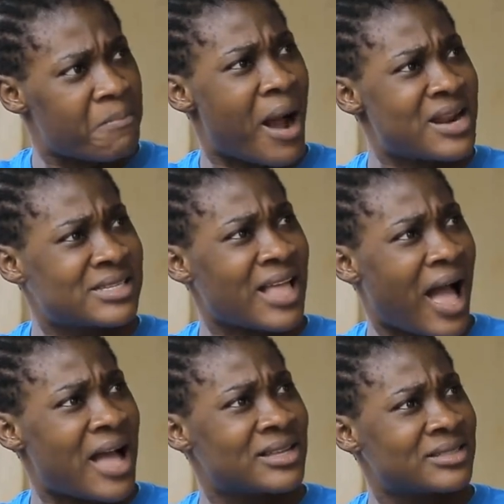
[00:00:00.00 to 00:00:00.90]

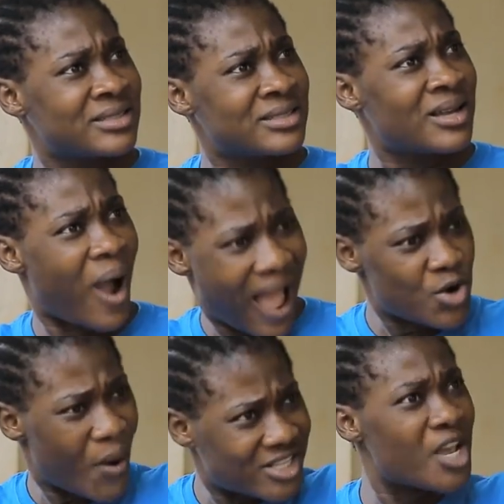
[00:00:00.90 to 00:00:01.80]
Barrister,
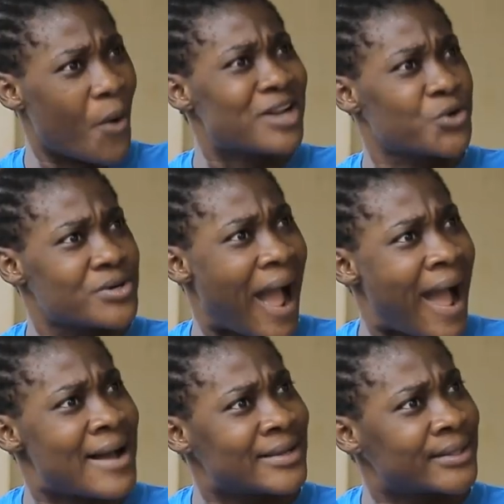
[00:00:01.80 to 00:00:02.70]
I do what you want to do
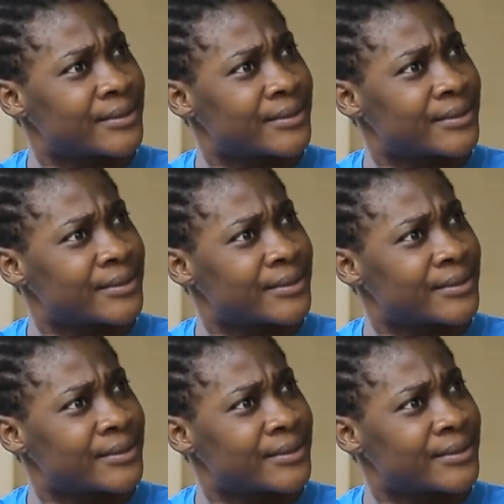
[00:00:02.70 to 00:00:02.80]
now.